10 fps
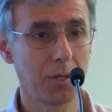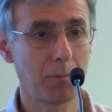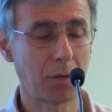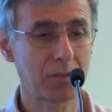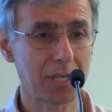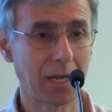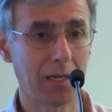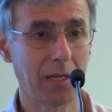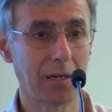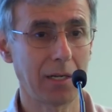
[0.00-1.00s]
both
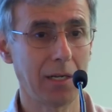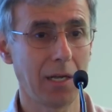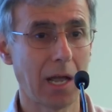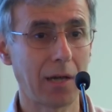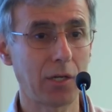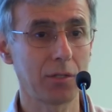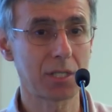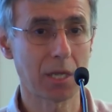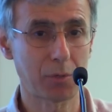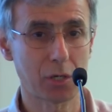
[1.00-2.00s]
technically and
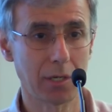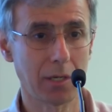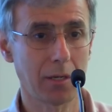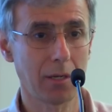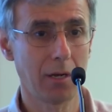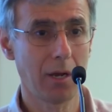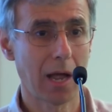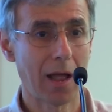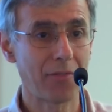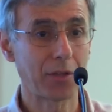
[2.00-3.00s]
conceptually,
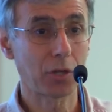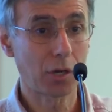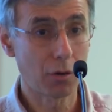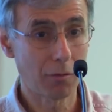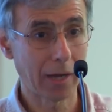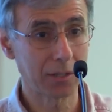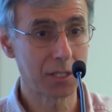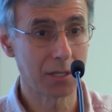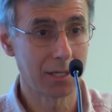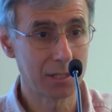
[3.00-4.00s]
and that the correct
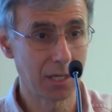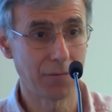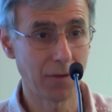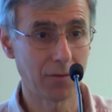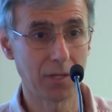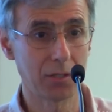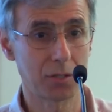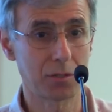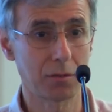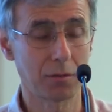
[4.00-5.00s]
scientific thing
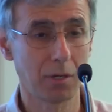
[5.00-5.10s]
to do,